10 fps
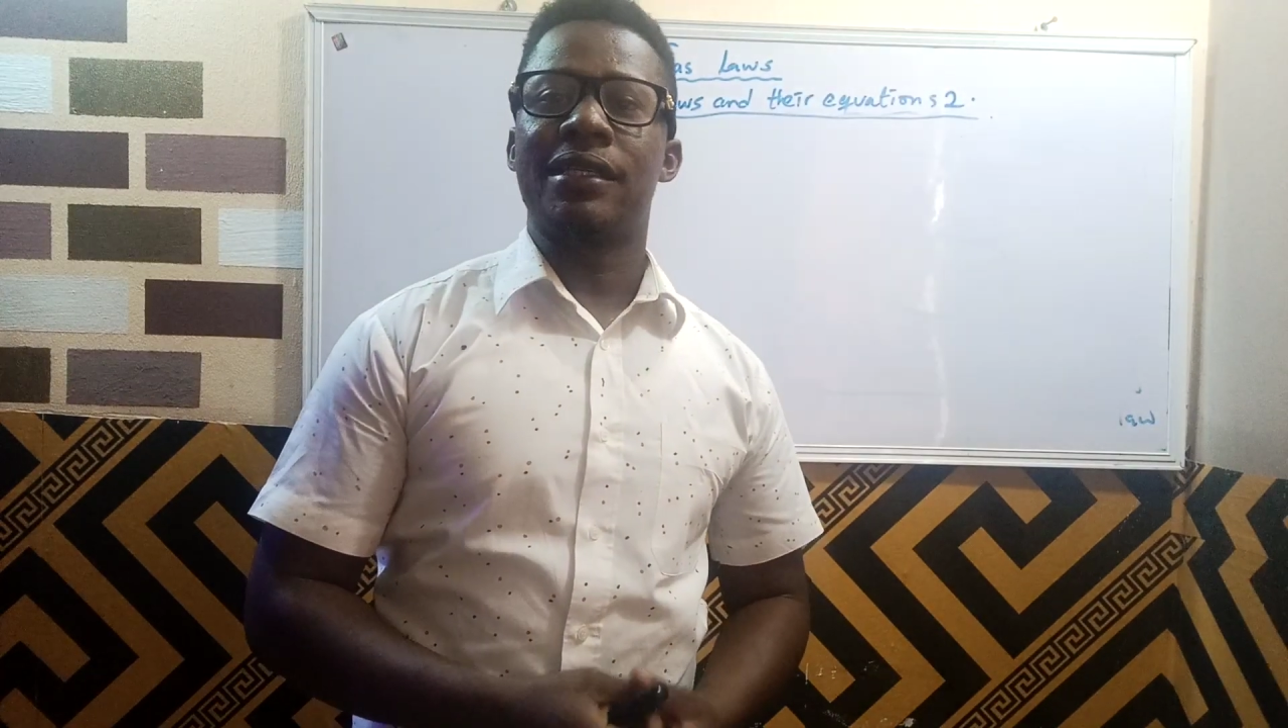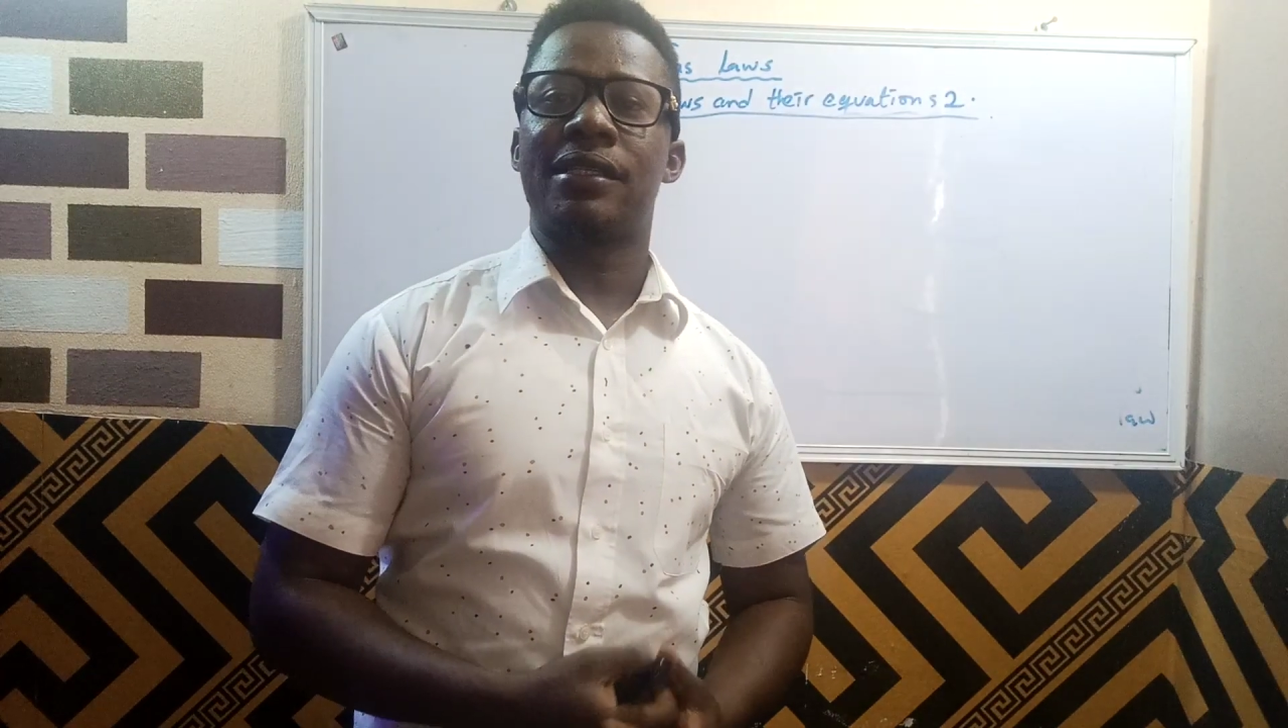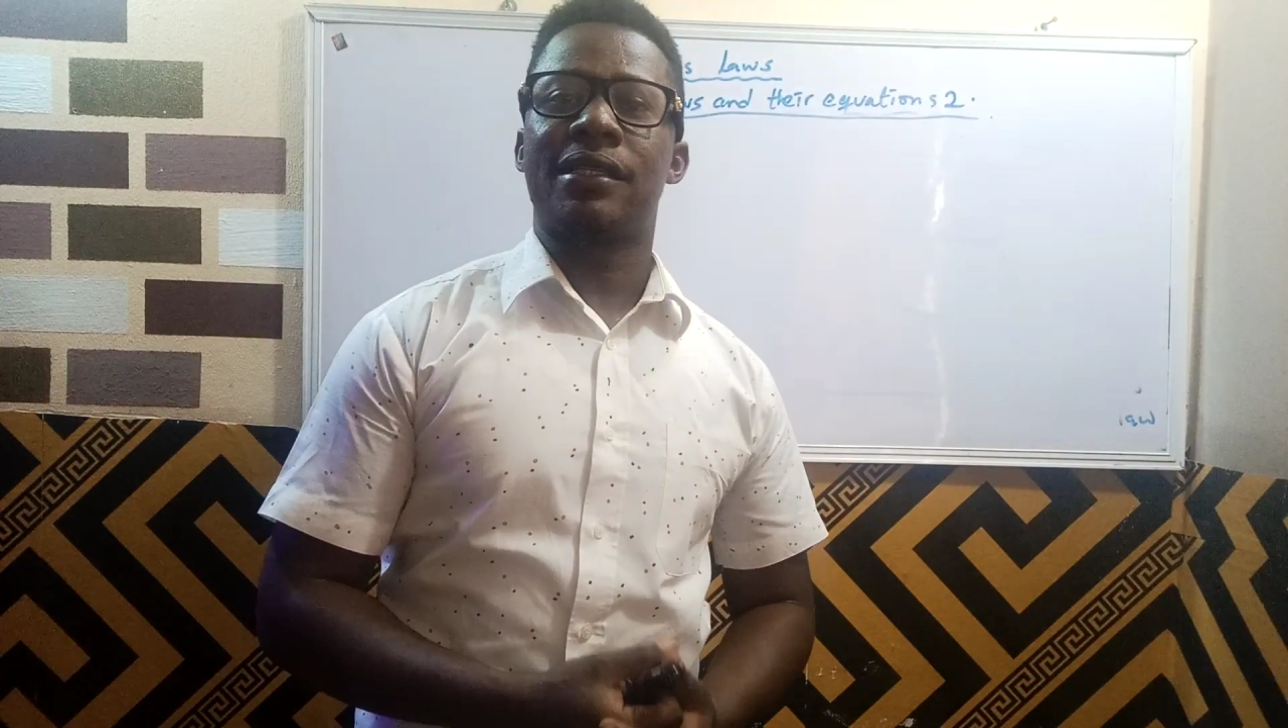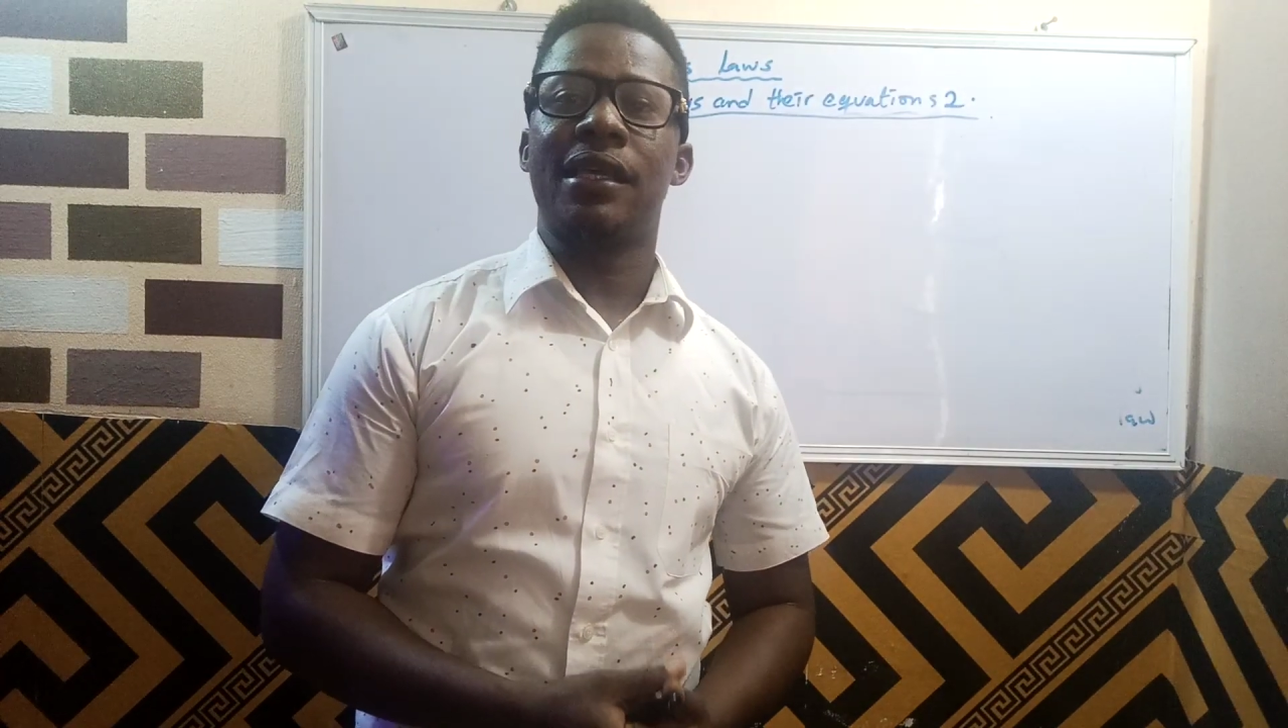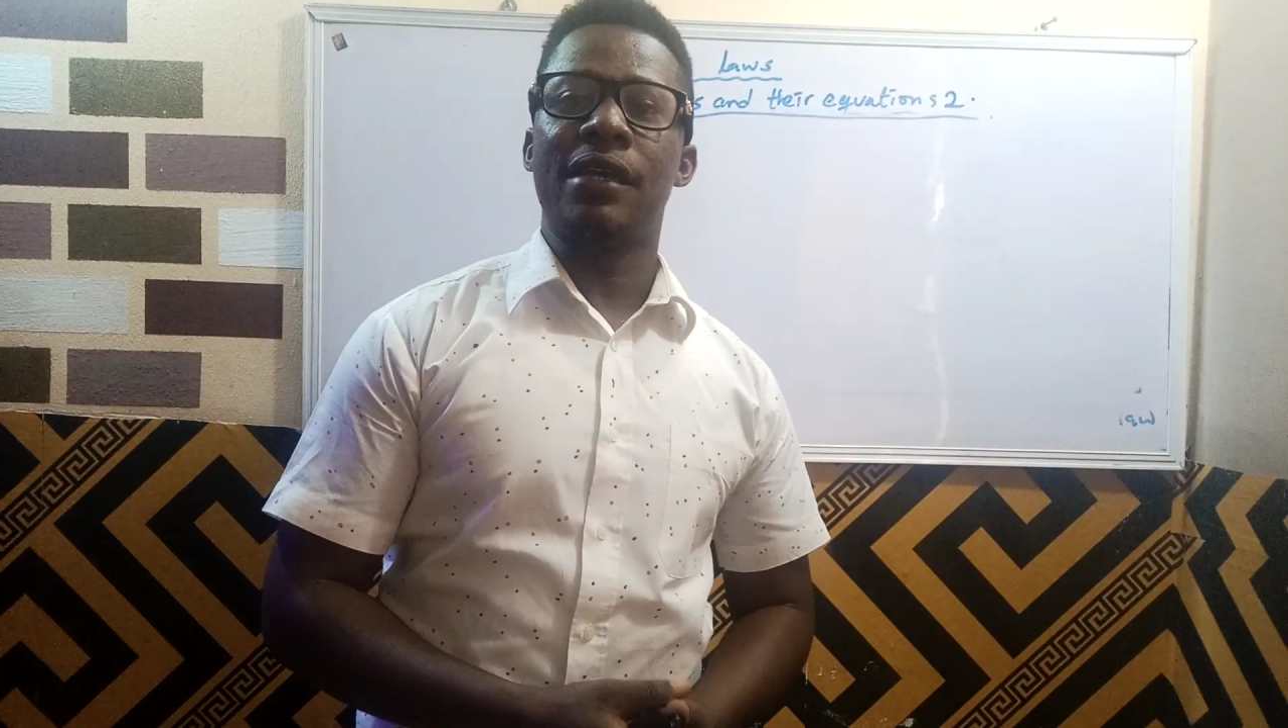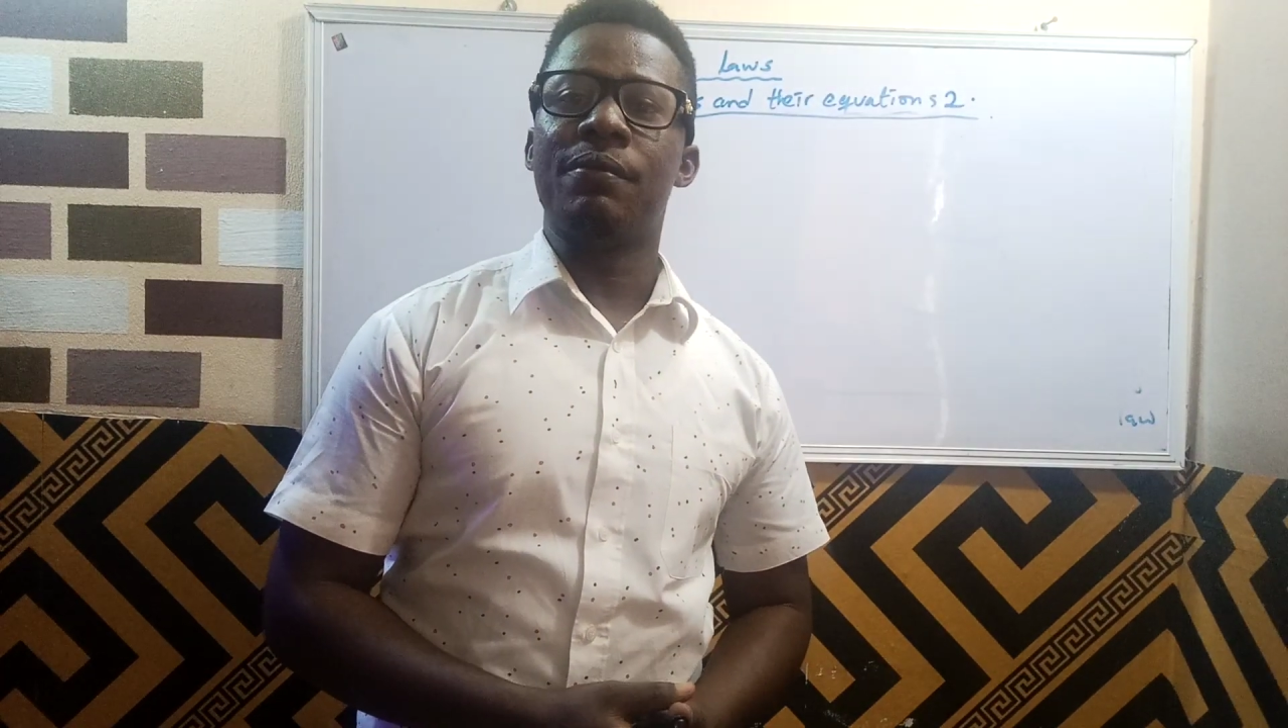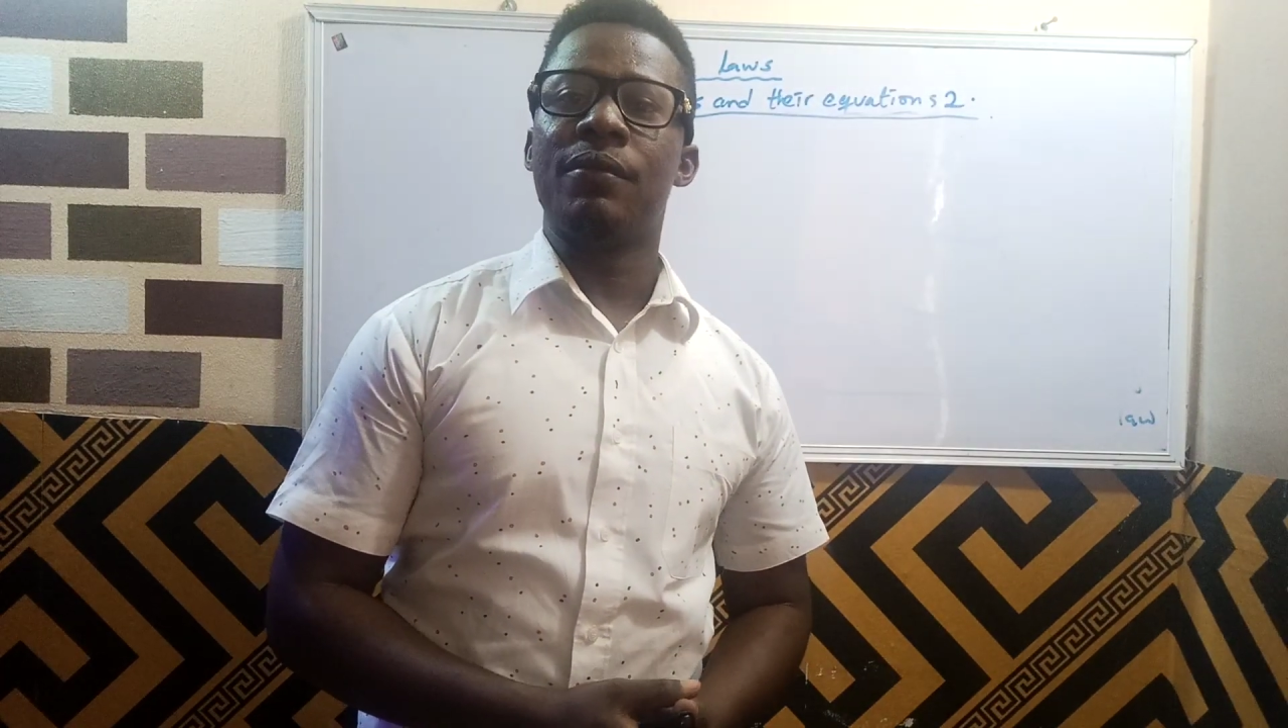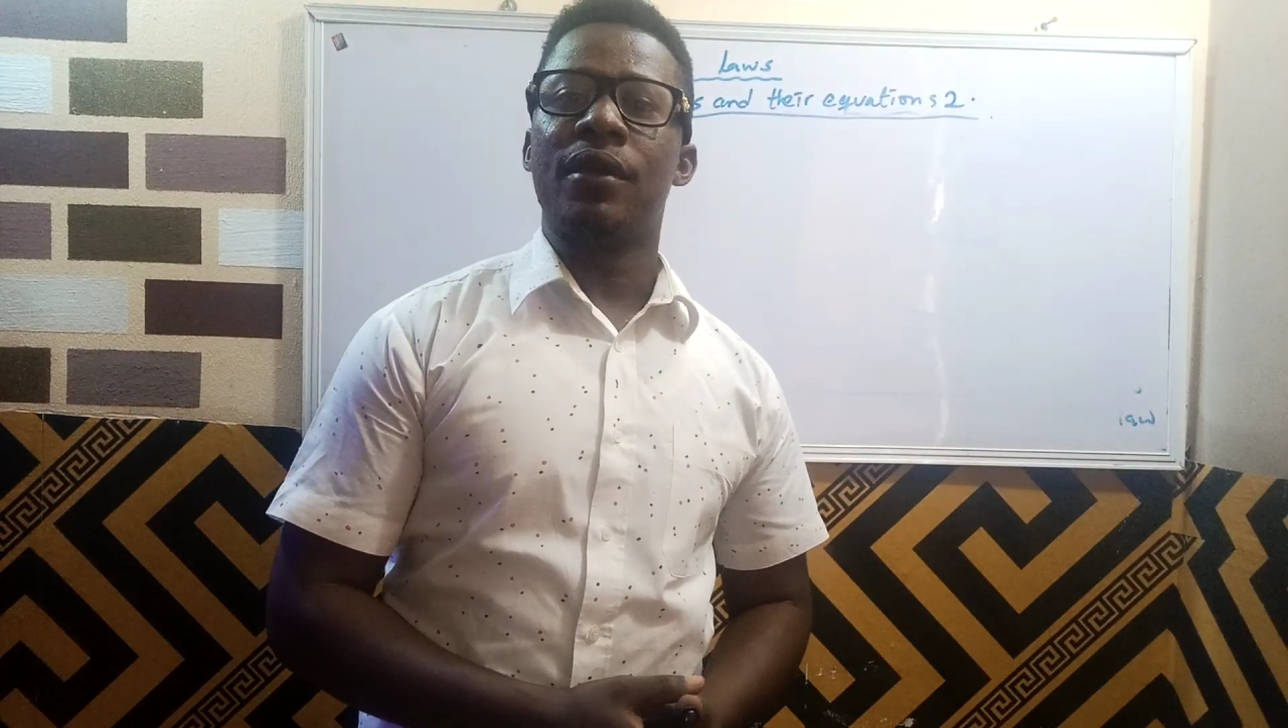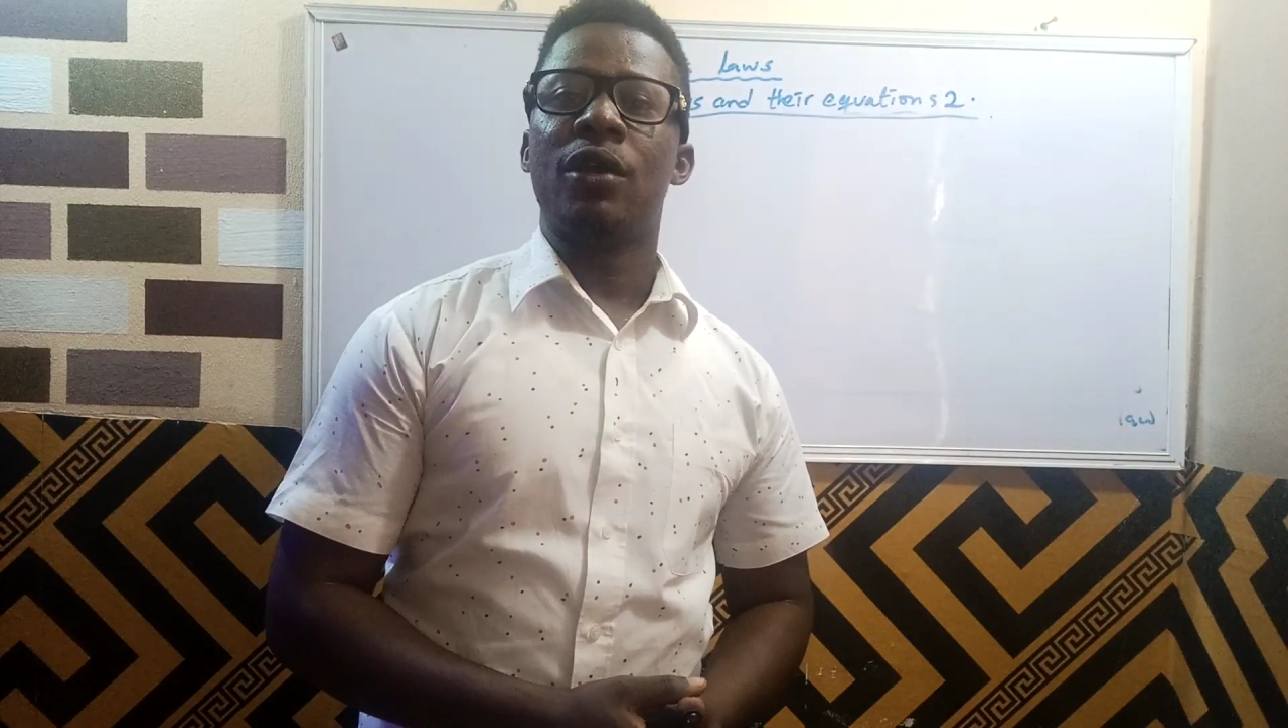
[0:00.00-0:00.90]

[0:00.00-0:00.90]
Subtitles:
same